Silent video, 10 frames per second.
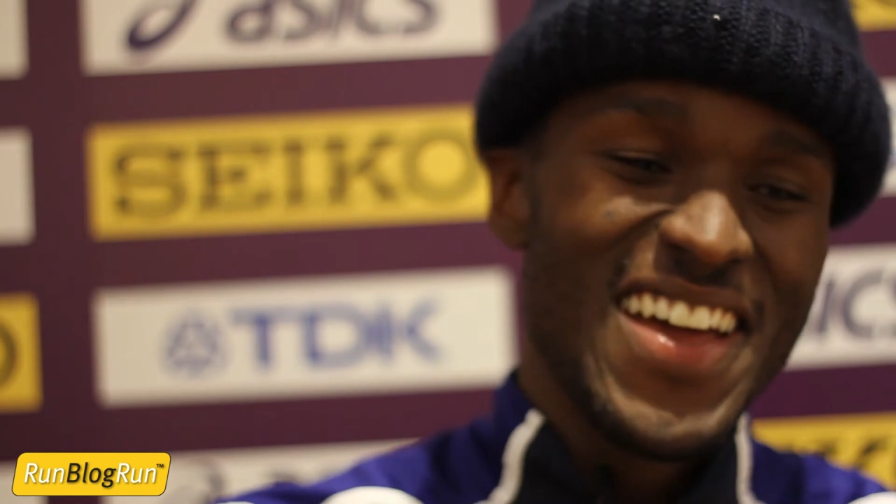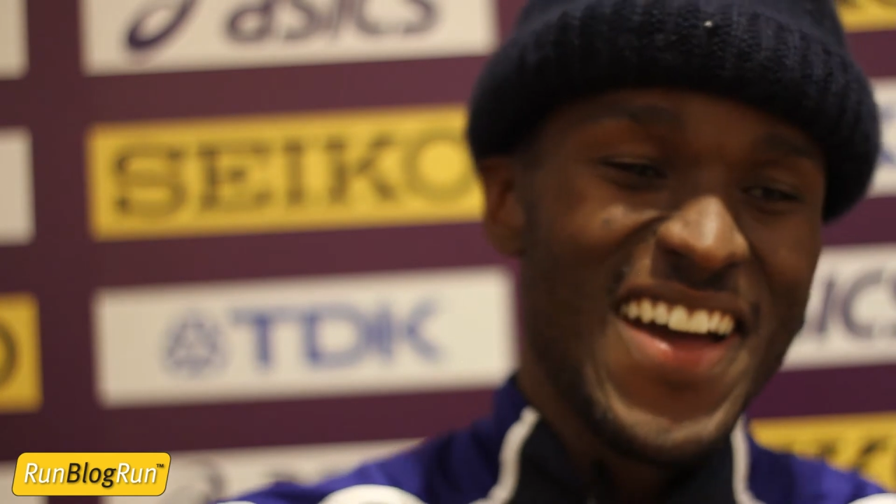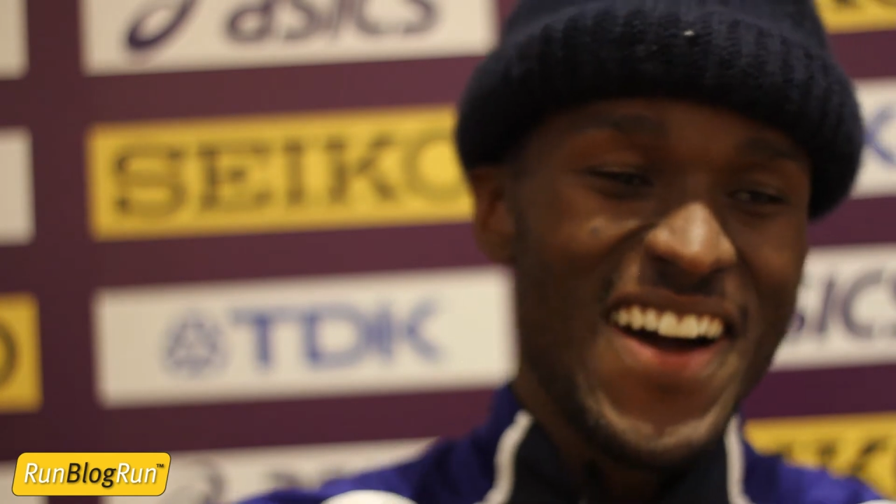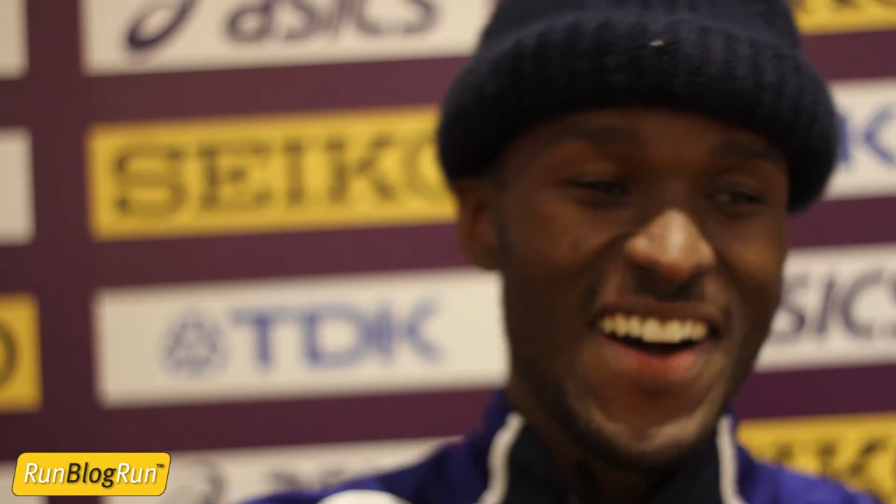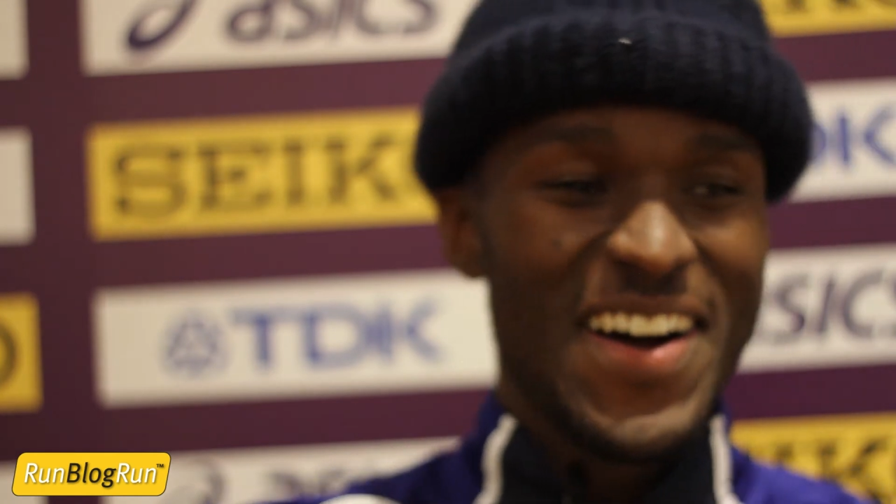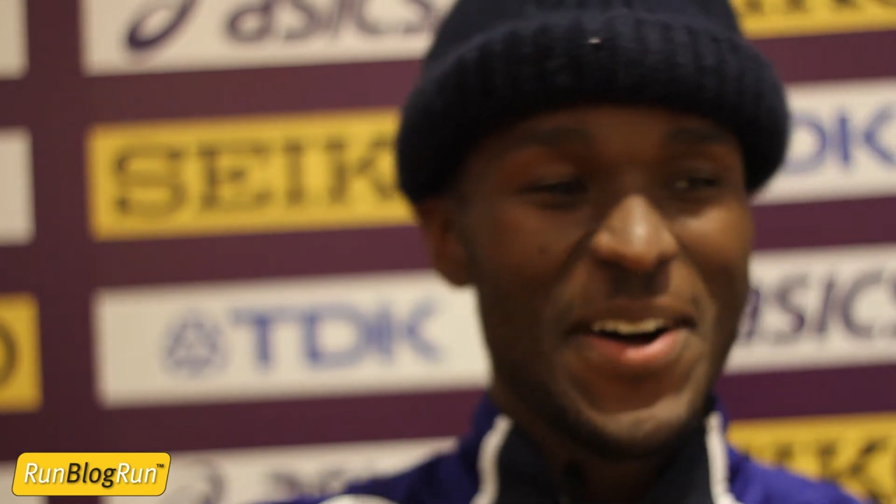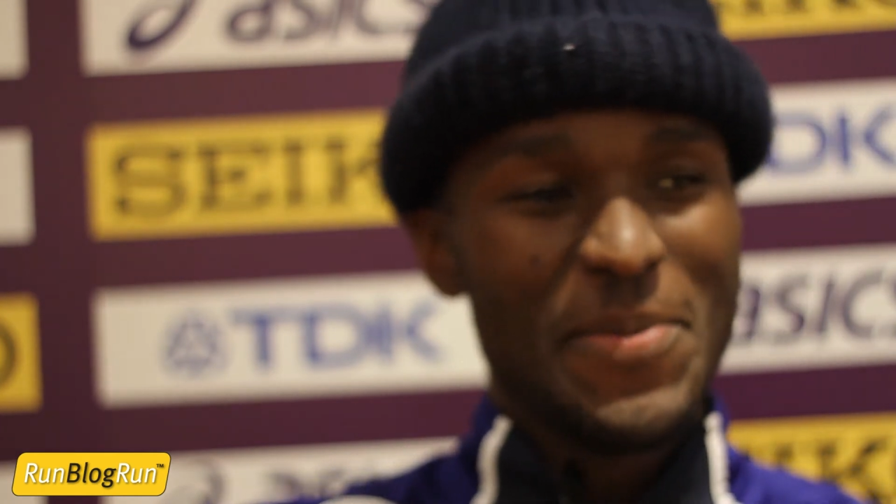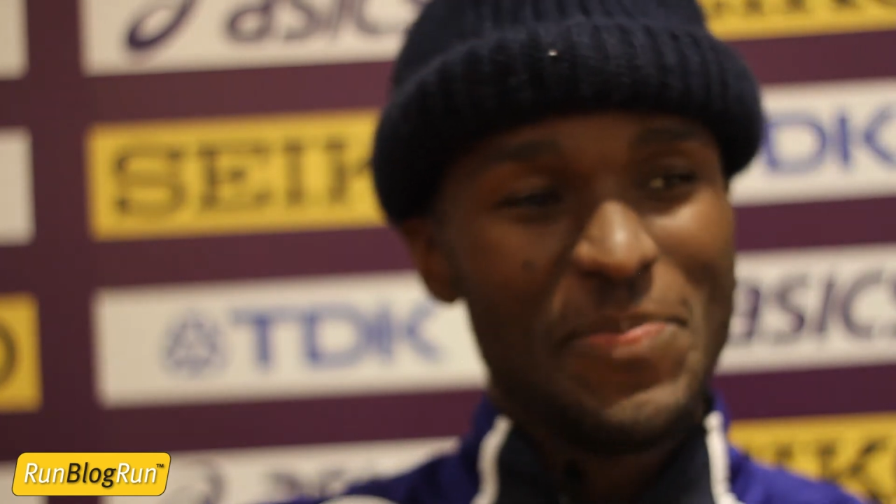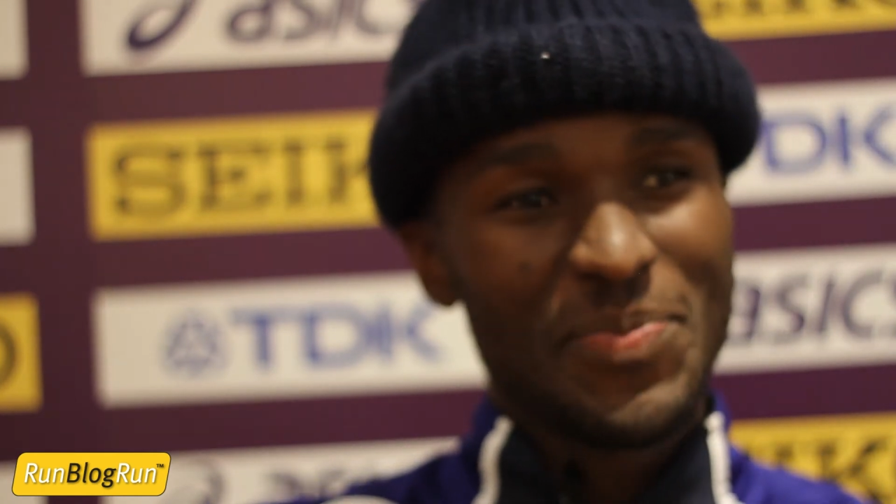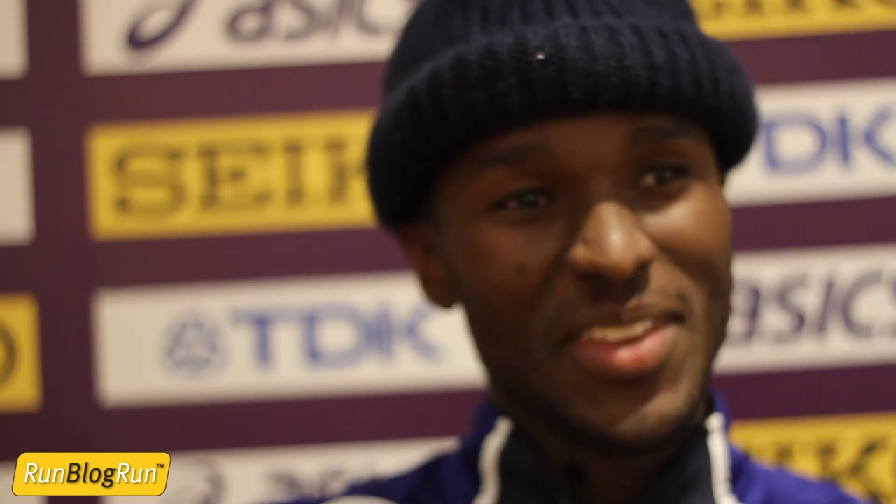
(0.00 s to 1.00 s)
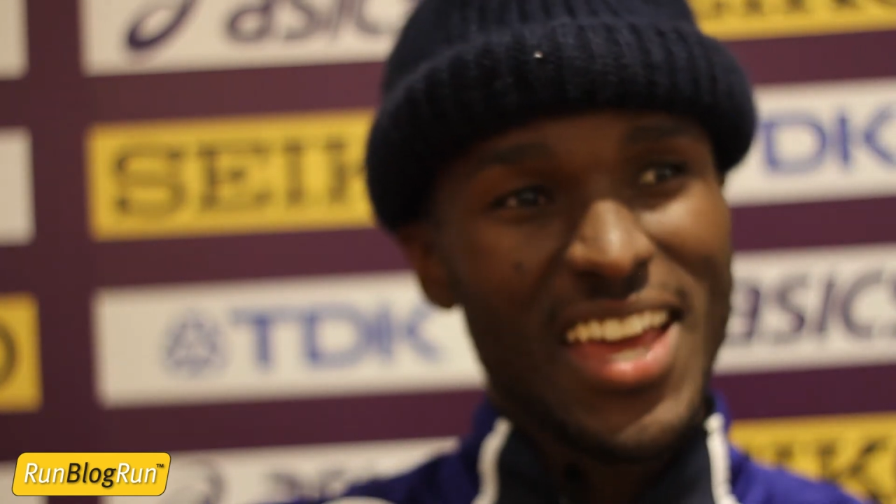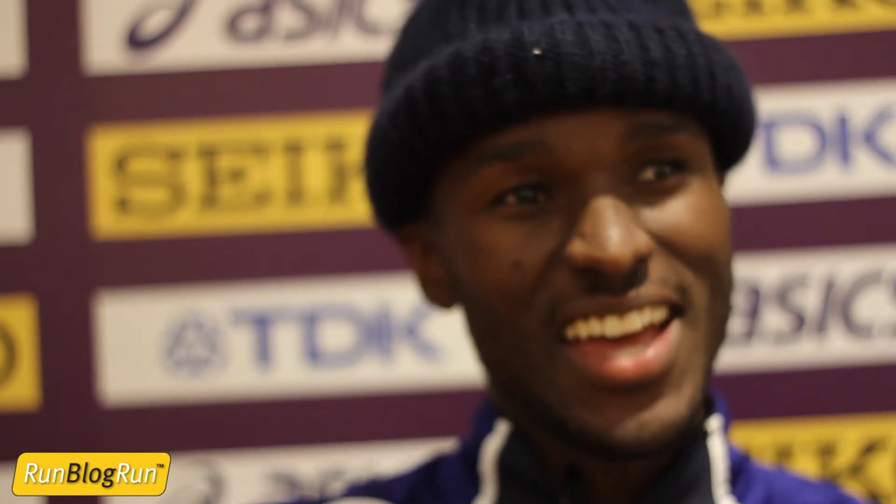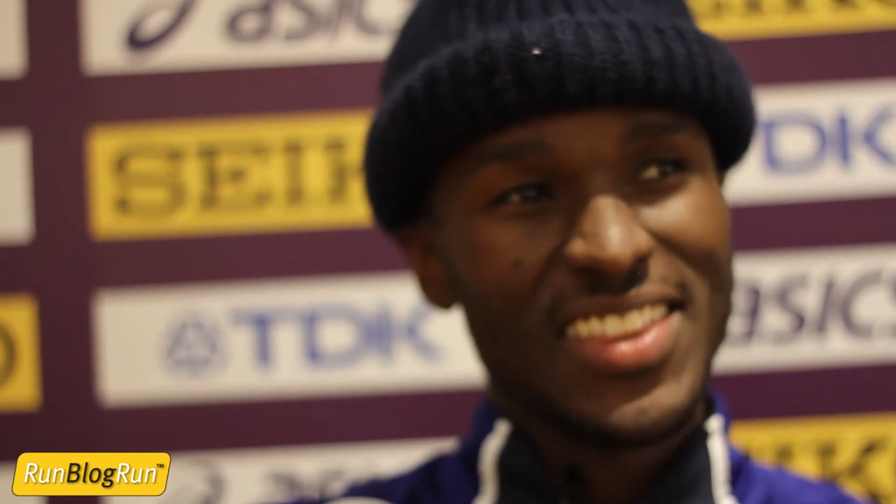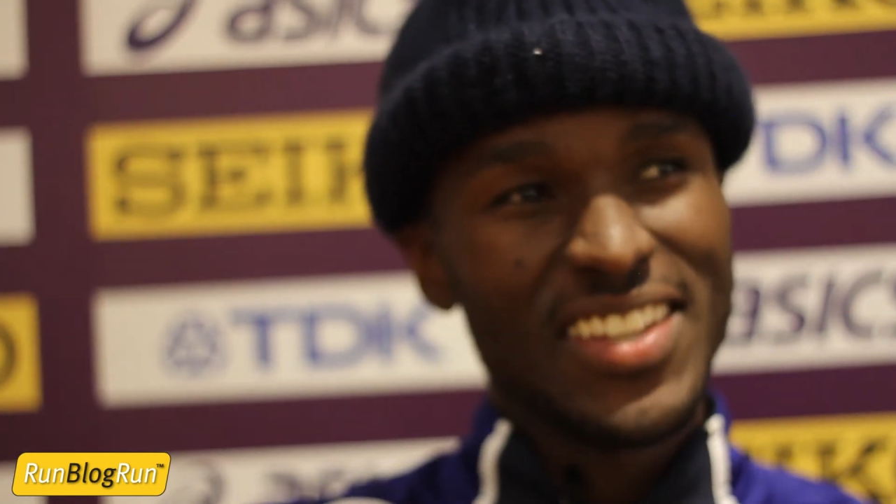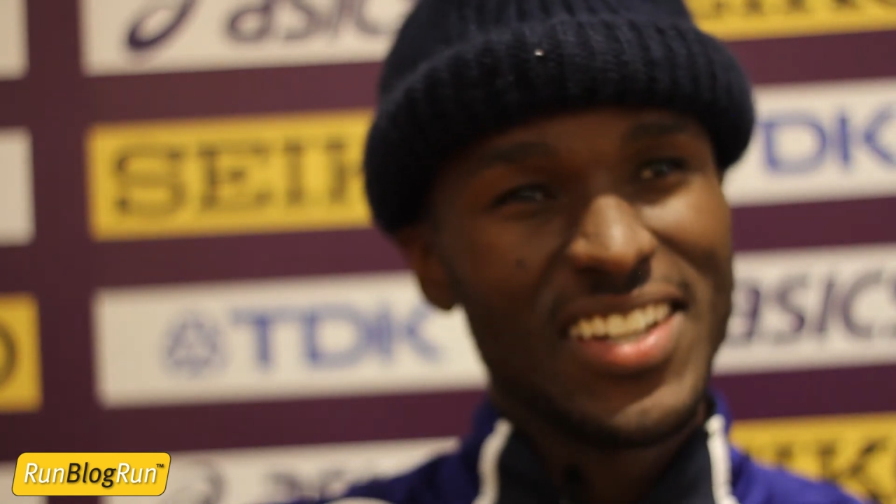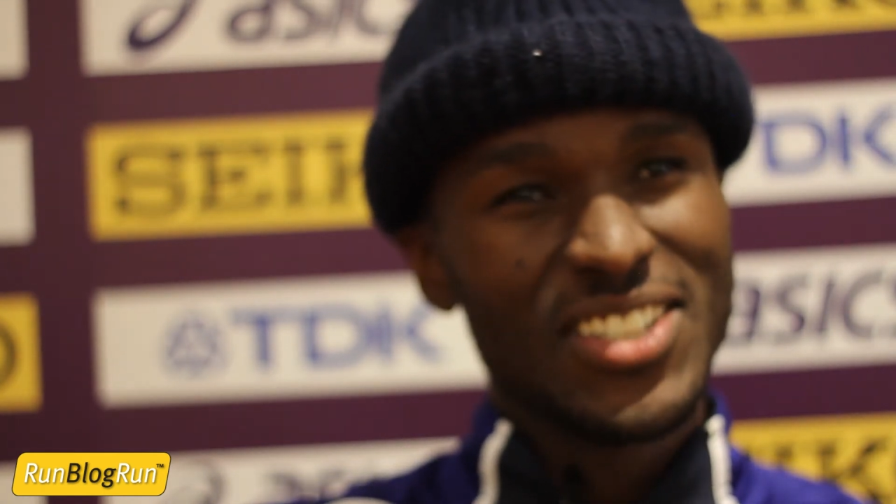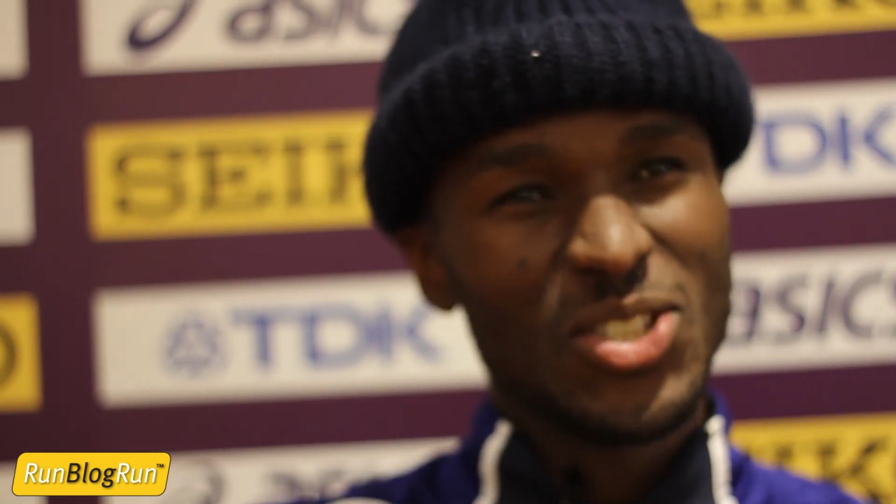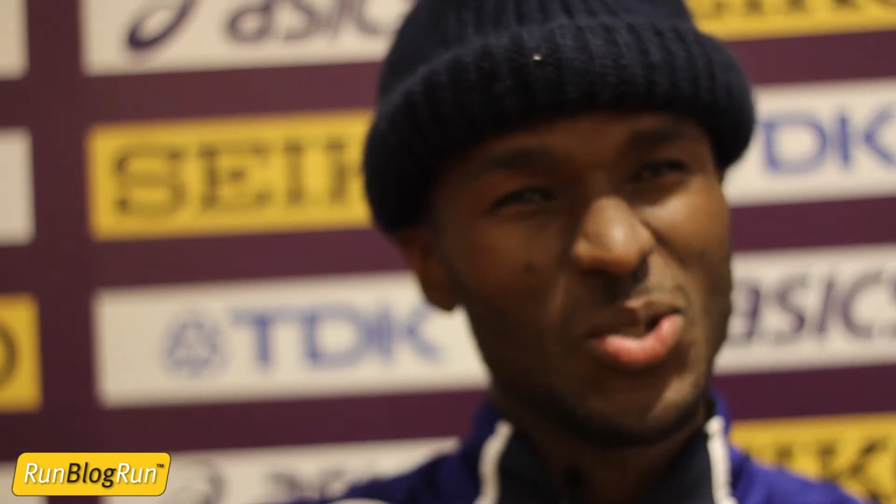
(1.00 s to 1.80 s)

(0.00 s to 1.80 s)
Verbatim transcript: um, at the